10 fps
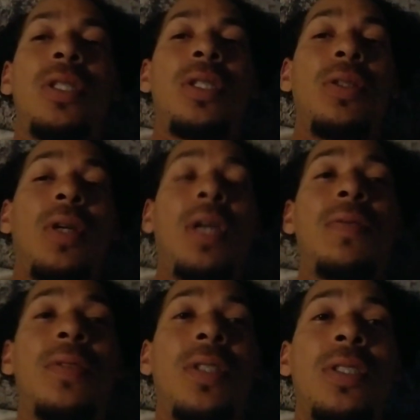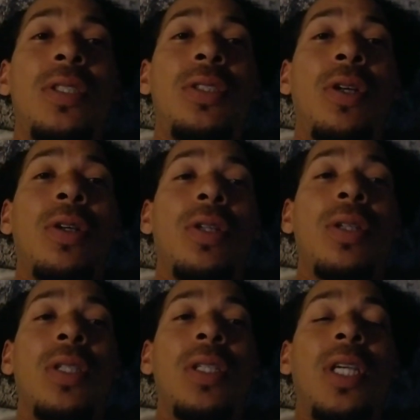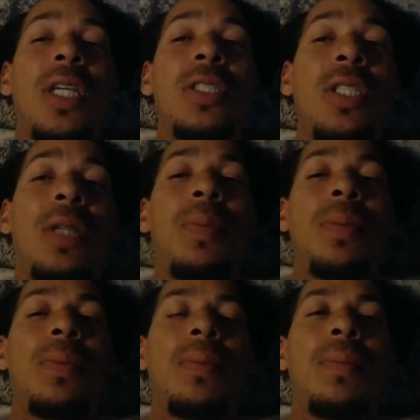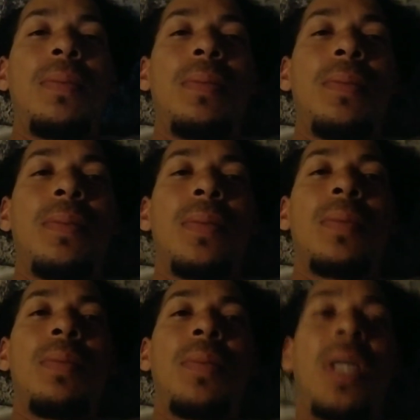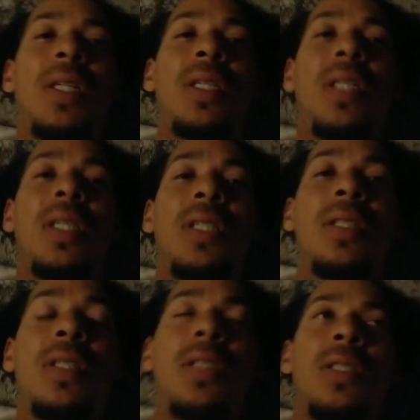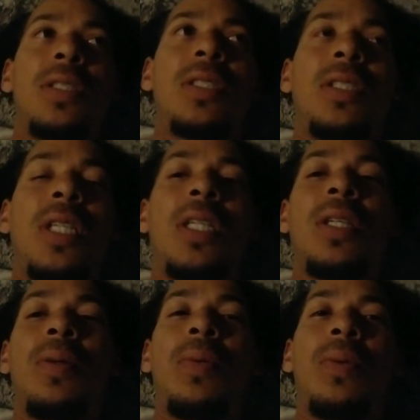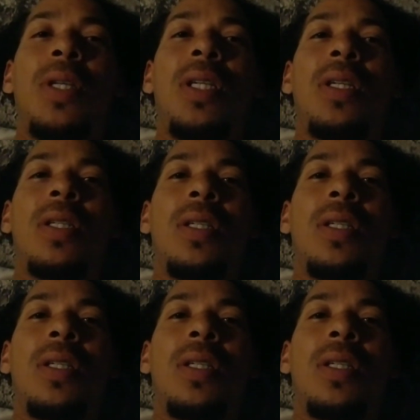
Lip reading: you have to start catching up. By the end of the second week,